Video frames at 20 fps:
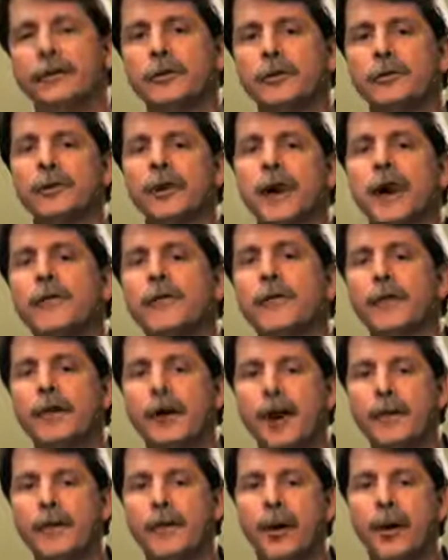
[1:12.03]
to cover
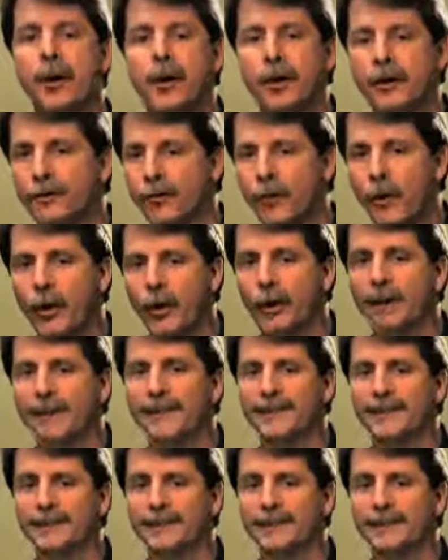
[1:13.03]
up unwanted